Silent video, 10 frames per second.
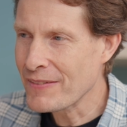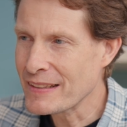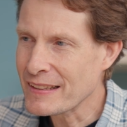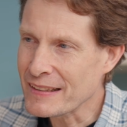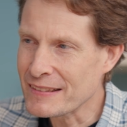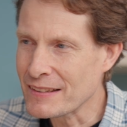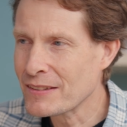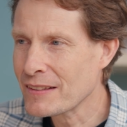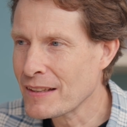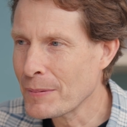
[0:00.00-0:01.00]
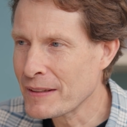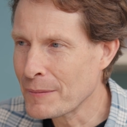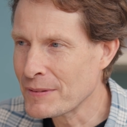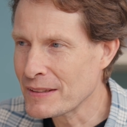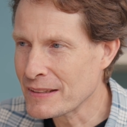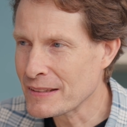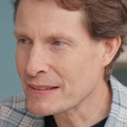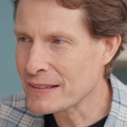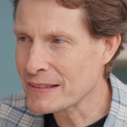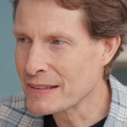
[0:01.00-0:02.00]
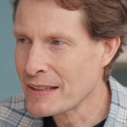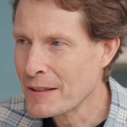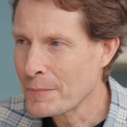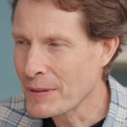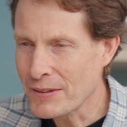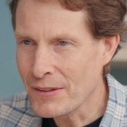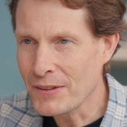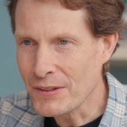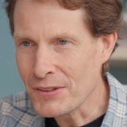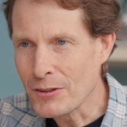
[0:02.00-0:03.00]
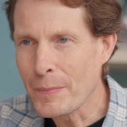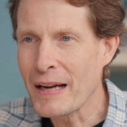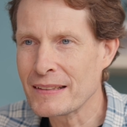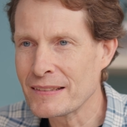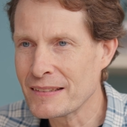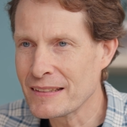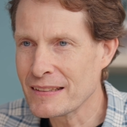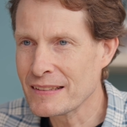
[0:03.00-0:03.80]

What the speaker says: it tested a couple times a year to make sure there is no bacteria.